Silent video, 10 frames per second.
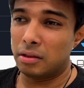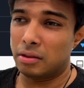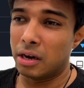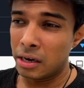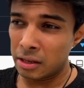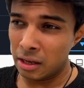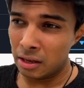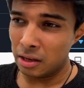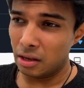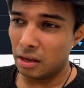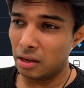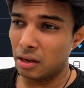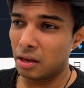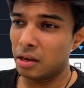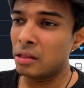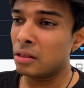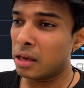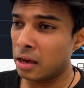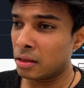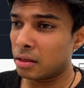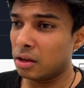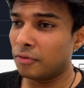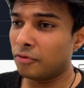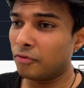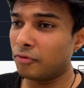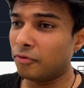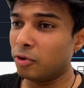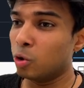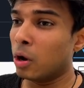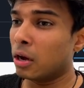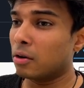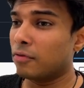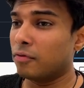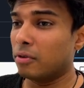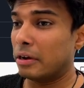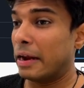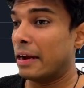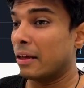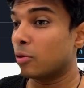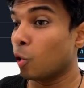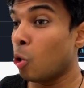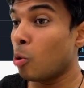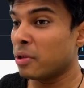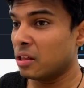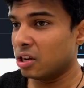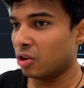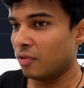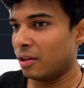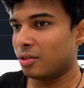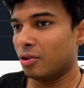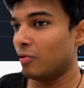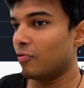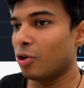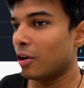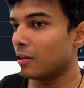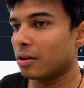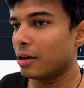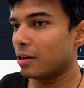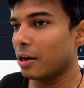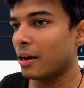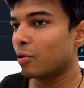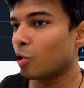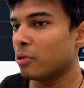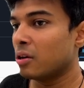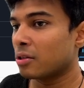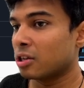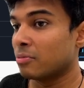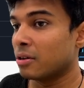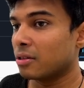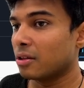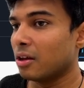Third thing, in case if you are getting so many requests, if you are getting so many customers,